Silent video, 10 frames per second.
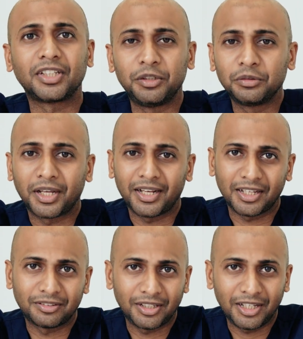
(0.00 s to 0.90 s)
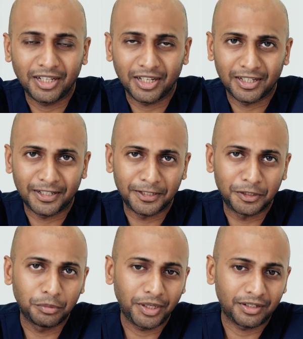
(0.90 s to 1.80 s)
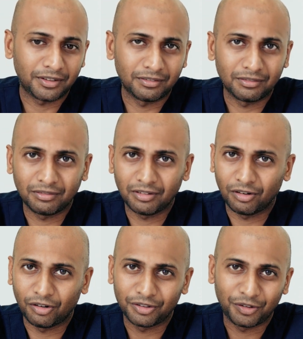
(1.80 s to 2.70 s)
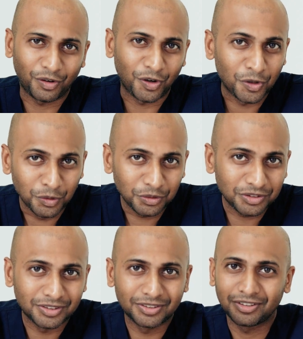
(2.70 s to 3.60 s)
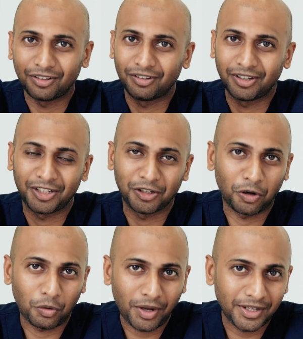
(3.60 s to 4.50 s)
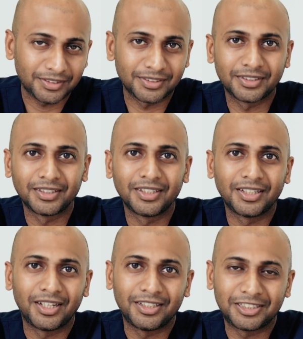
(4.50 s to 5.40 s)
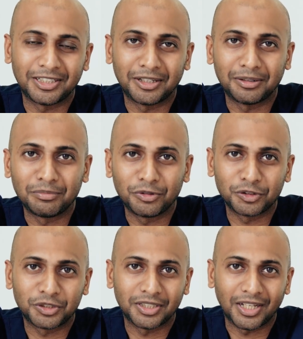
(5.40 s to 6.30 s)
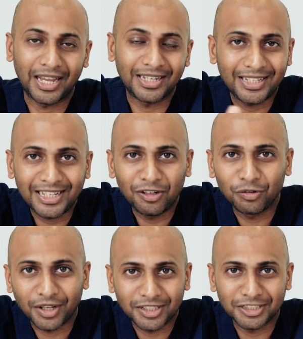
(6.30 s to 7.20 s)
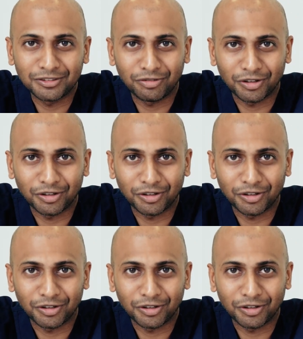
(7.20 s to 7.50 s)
you can actually do it on your glutes or in your quads. This is the most ideal location